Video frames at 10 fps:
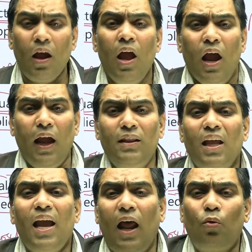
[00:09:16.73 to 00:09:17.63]
and
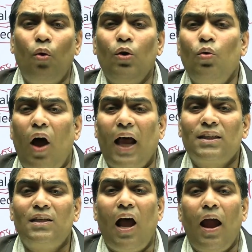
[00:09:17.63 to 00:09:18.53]
they are going to ask
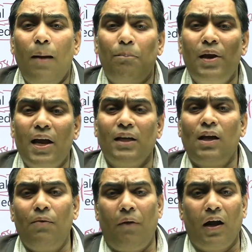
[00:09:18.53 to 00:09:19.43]
the
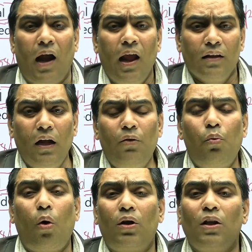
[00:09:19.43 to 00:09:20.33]
application part, that
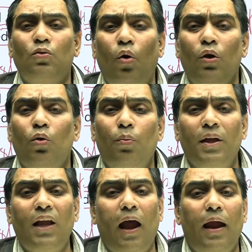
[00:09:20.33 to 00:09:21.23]
what is going to be
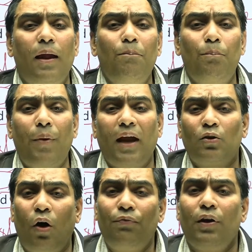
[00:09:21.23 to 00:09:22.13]
the impact
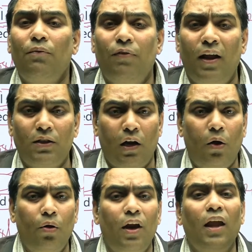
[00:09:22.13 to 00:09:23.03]
of inflation
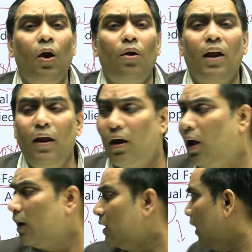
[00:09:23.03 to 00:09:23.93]
on need or read.
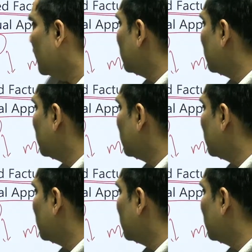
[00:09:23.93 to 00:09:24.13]
That is